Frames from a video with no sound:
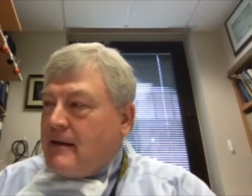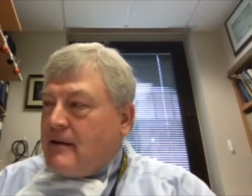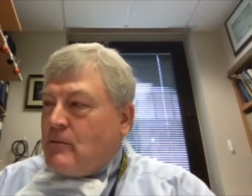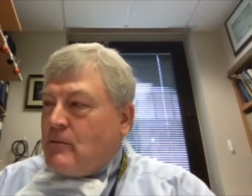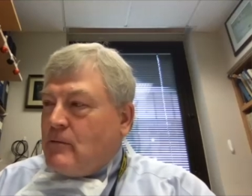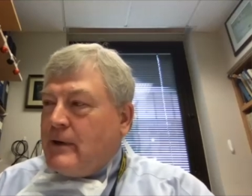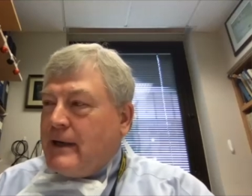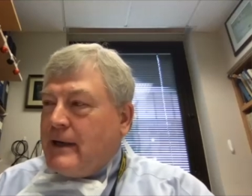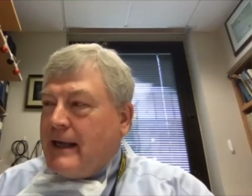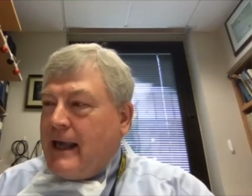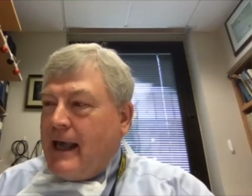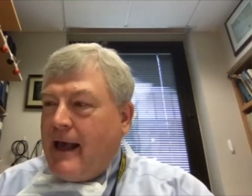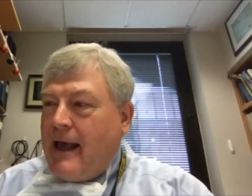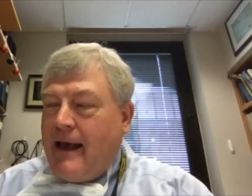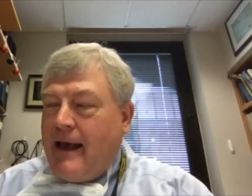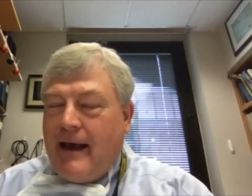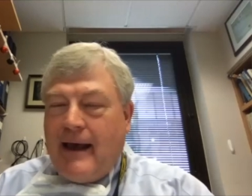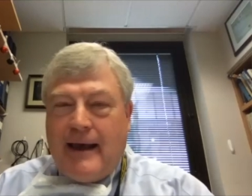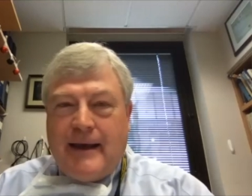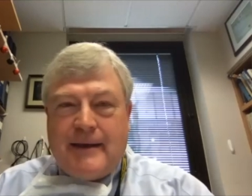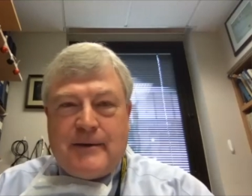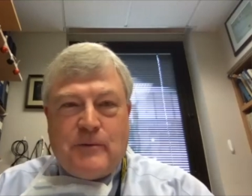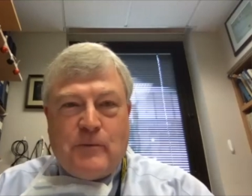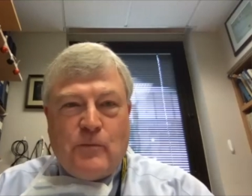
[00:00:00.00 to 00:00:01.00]
We
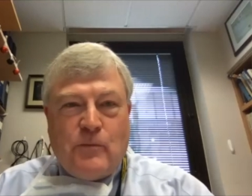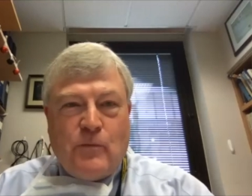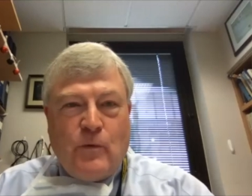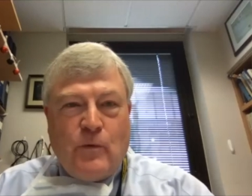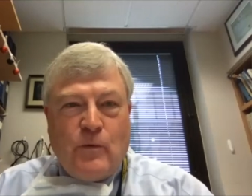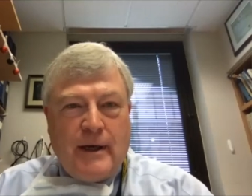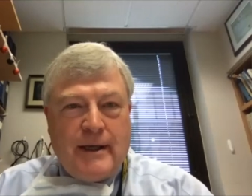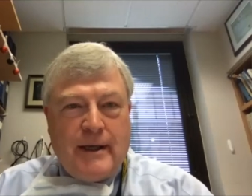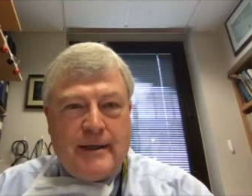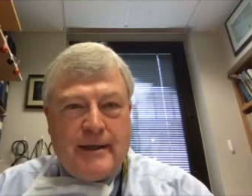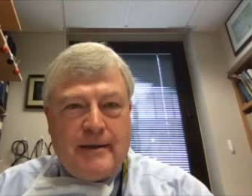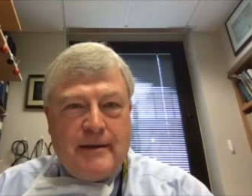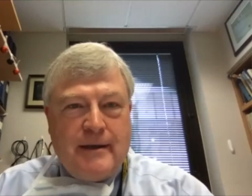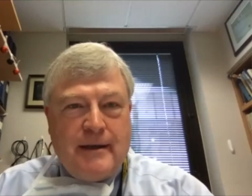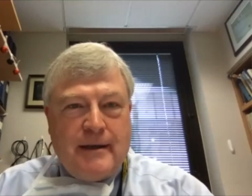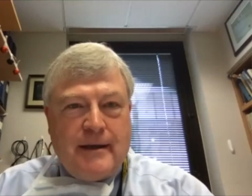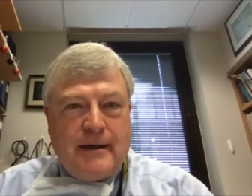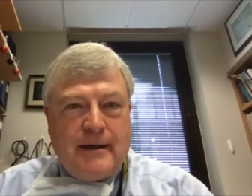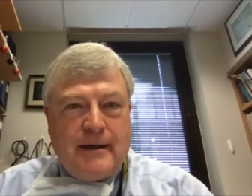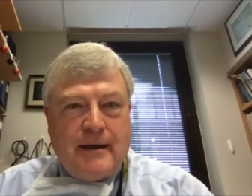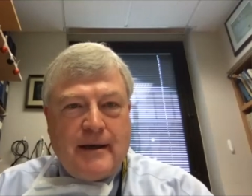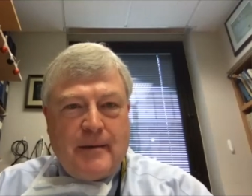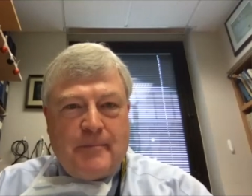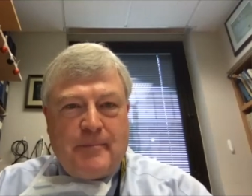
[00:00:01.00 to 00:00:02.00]
had one
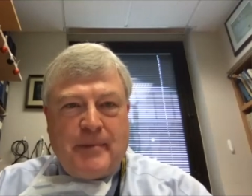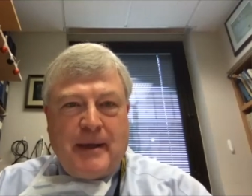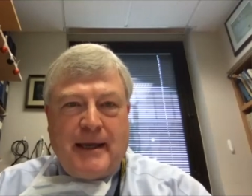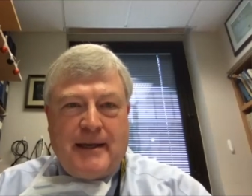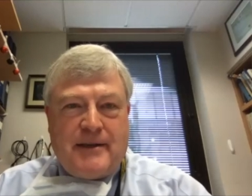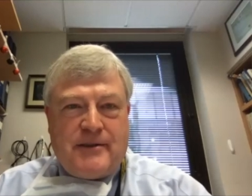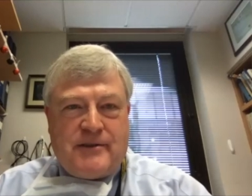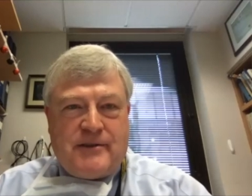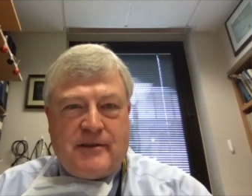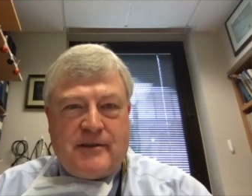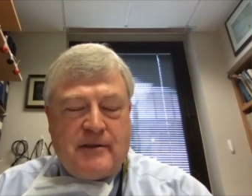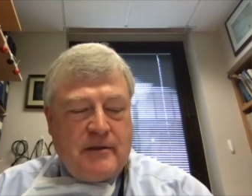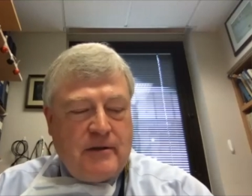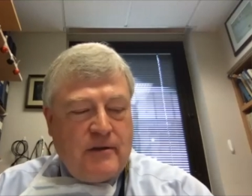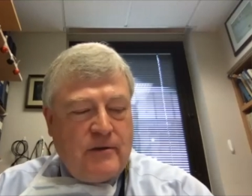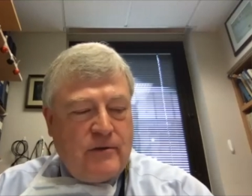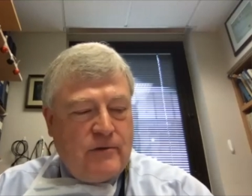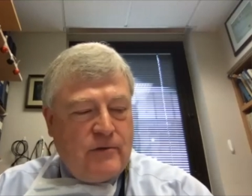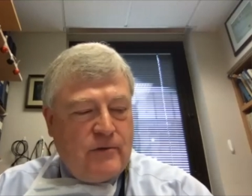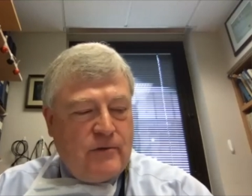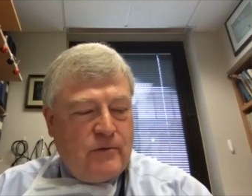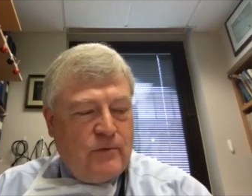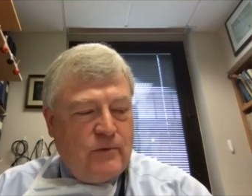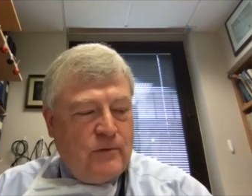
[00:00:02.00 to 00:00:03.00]
patient
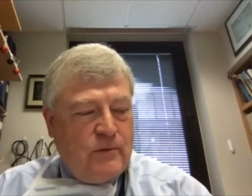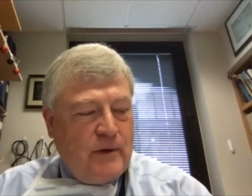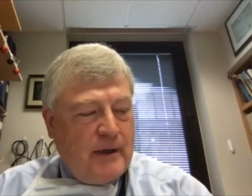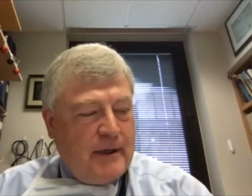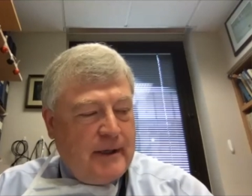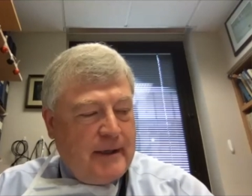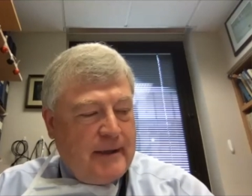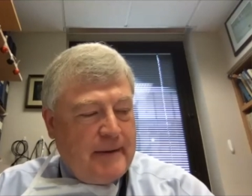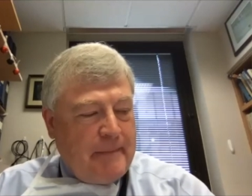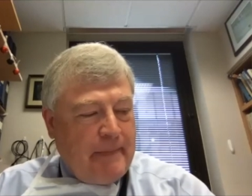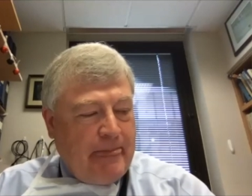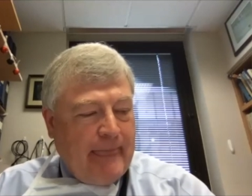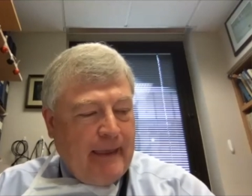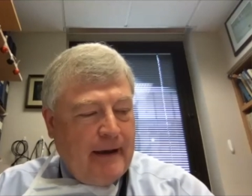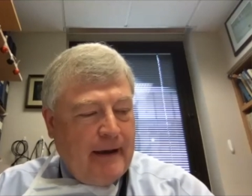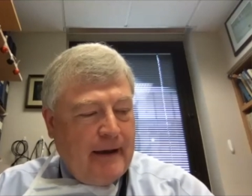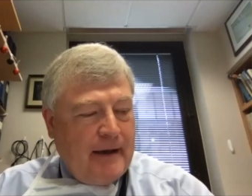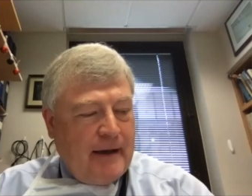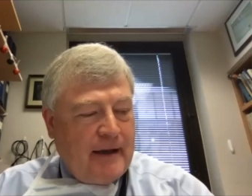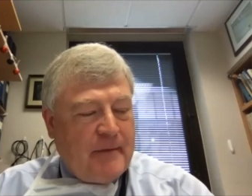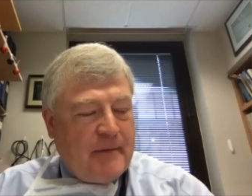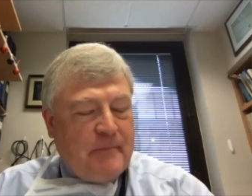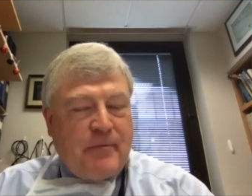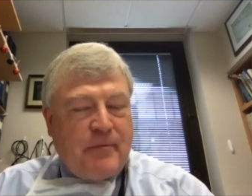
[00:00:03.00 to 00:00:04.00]
who
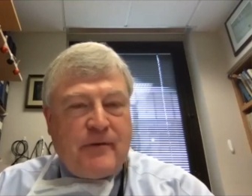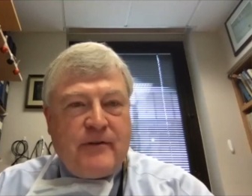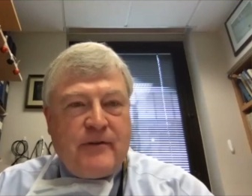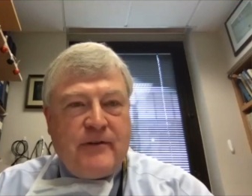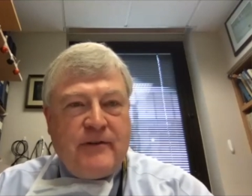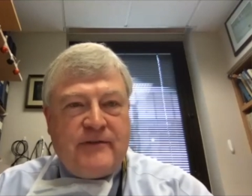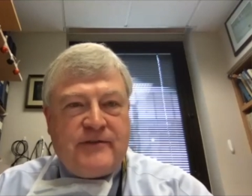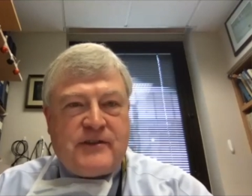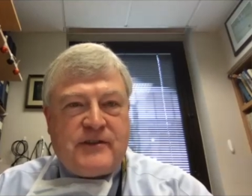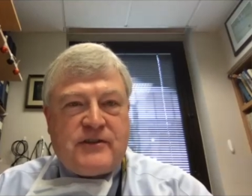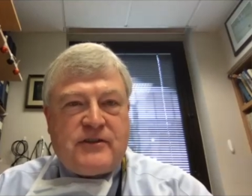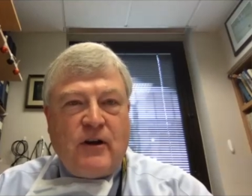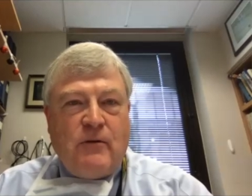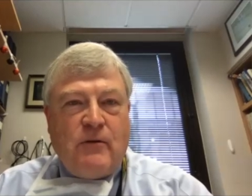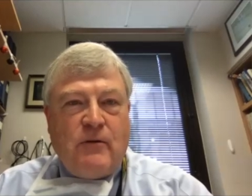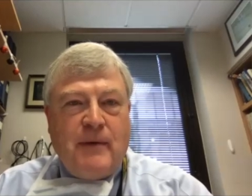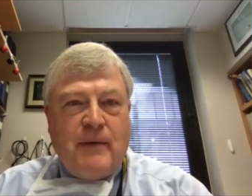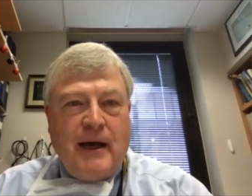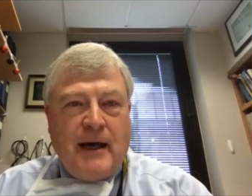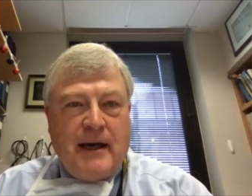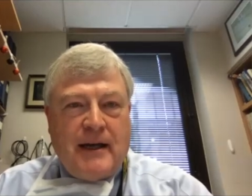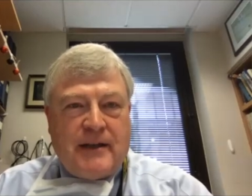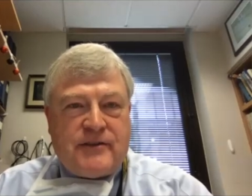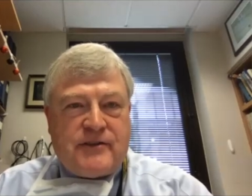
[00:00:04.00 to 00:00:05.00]
improved so
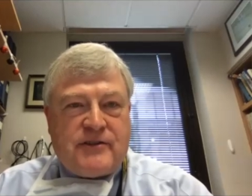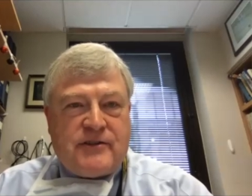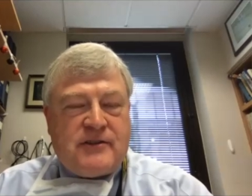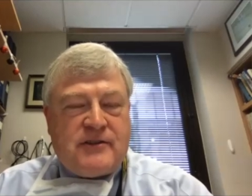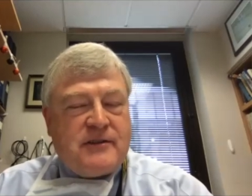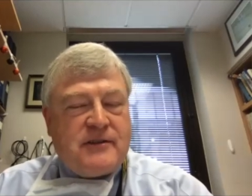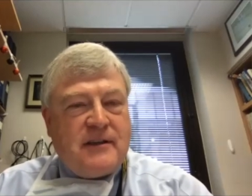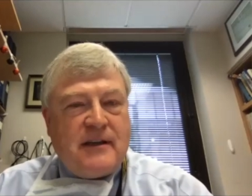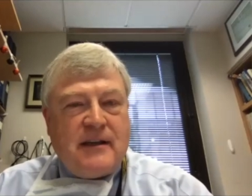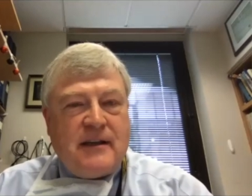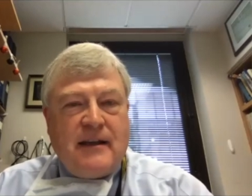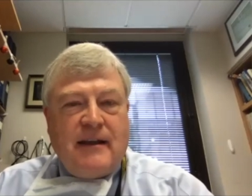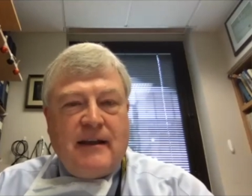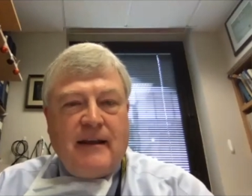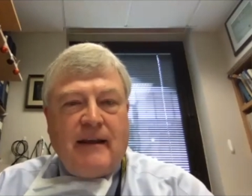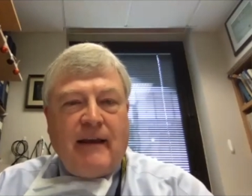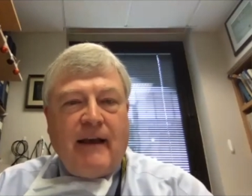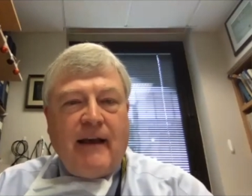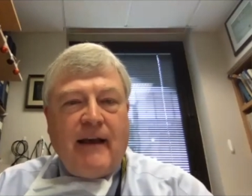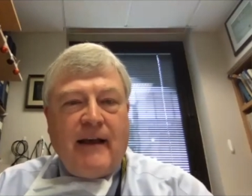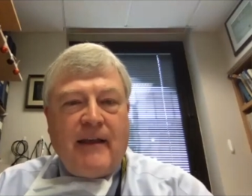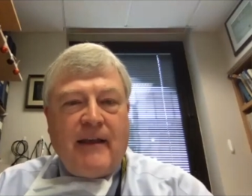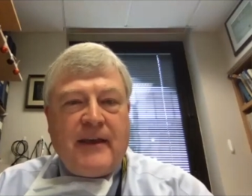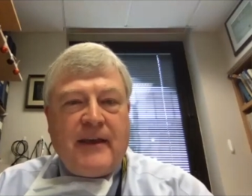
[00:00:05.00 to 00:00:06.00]
much
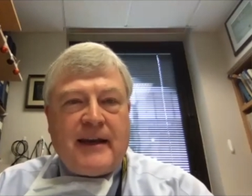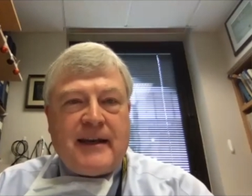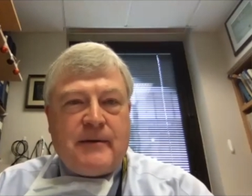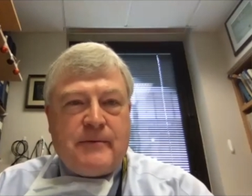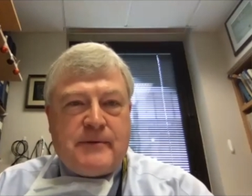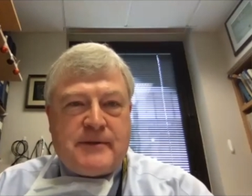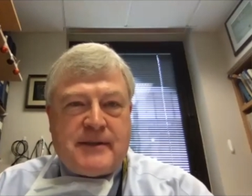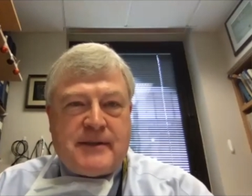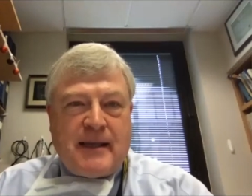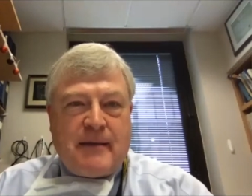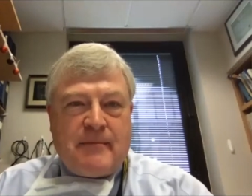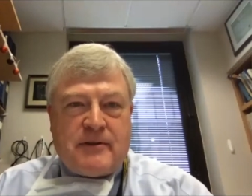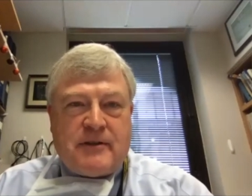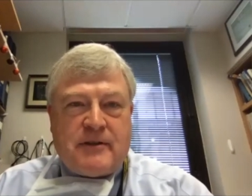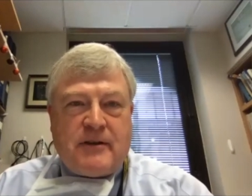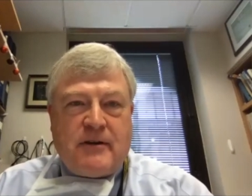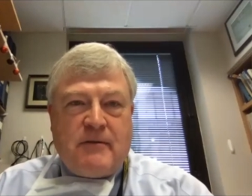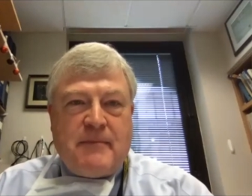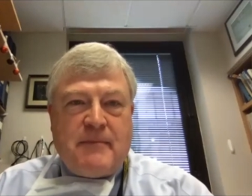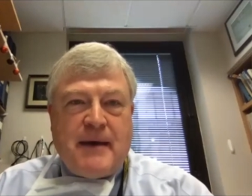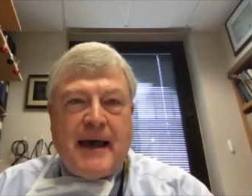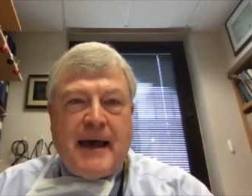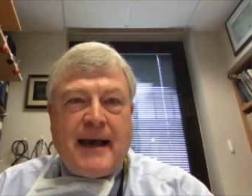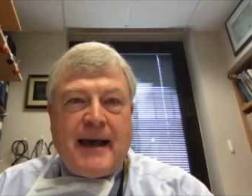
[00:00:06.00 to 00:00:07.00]
that he was able to
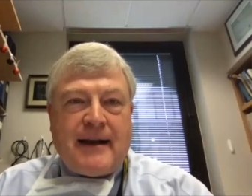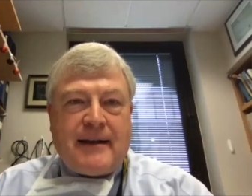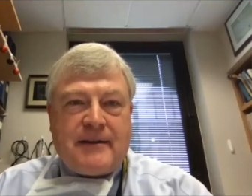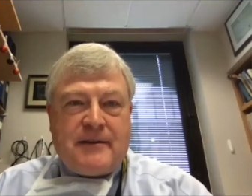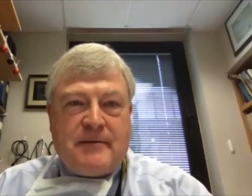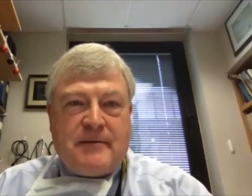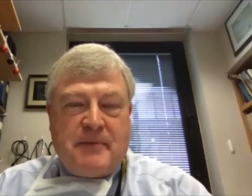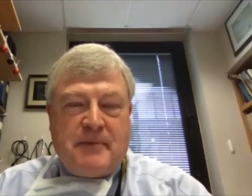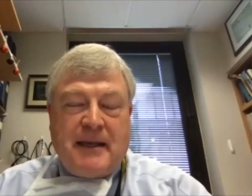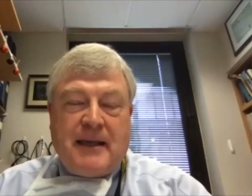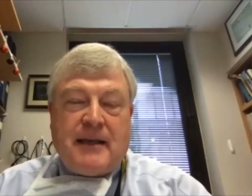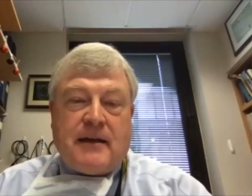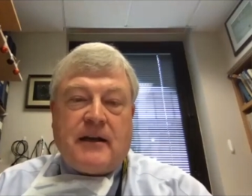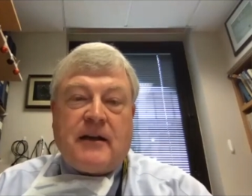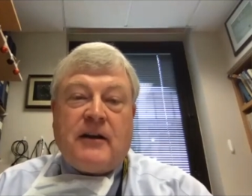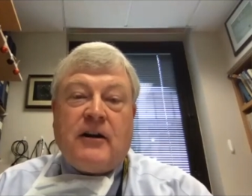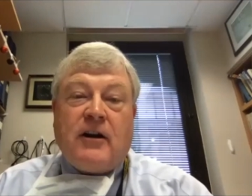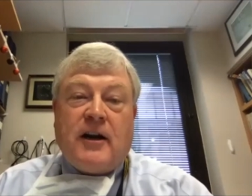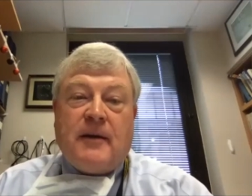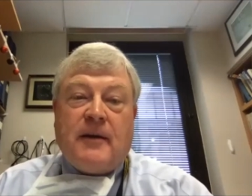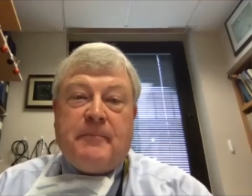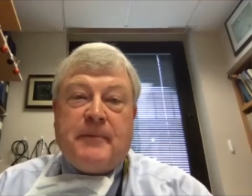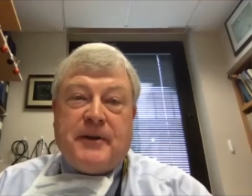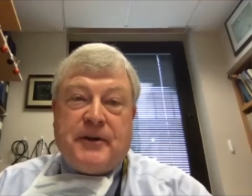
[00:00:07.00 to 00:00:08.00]
go back to being a
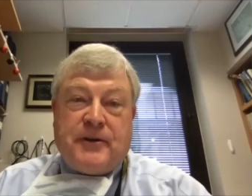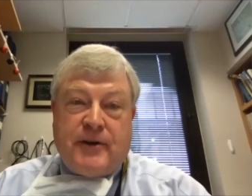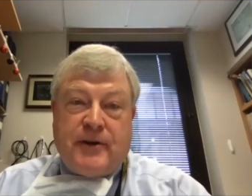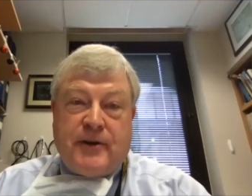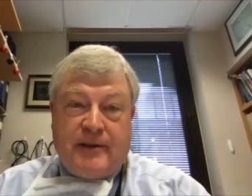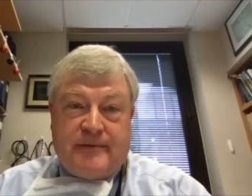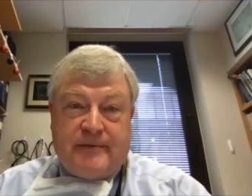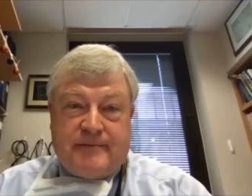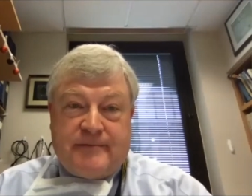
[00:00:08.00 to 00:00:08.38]
carpenter.